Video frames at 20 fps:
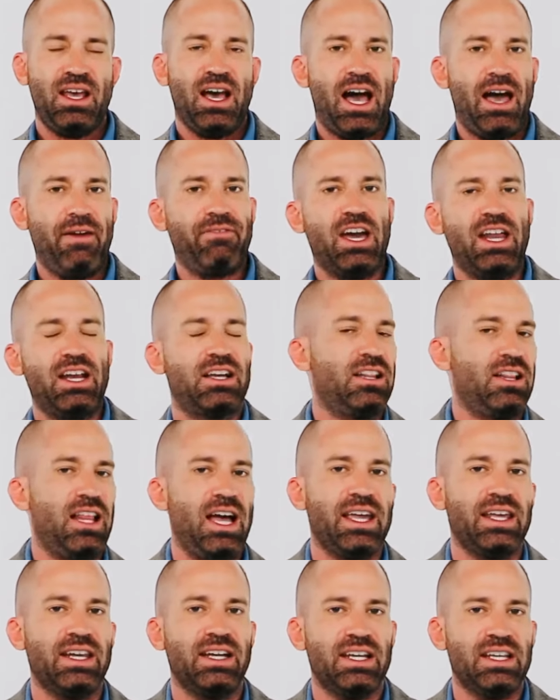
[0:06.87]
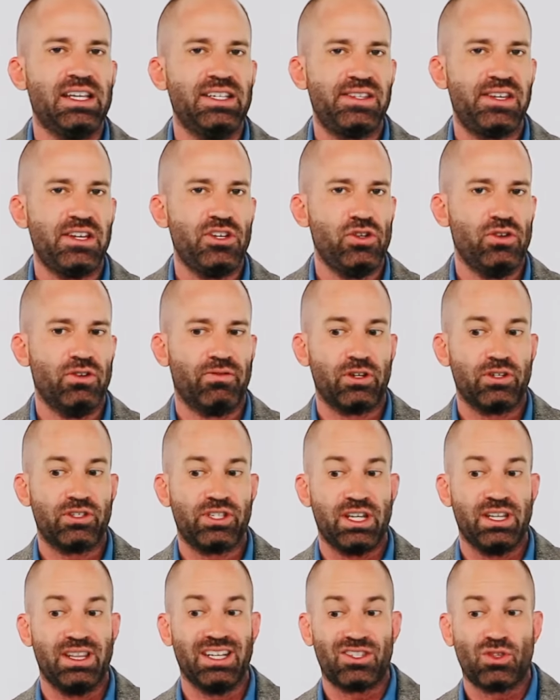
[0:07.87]
I've got a client at Easton
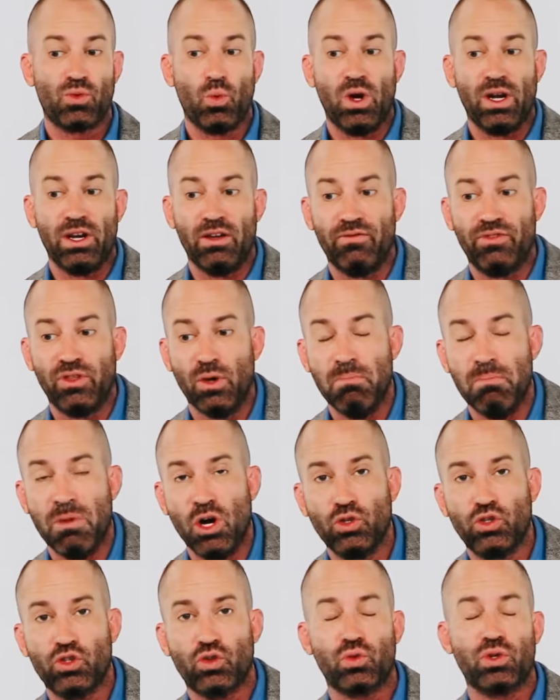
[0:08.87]
University that's one of the most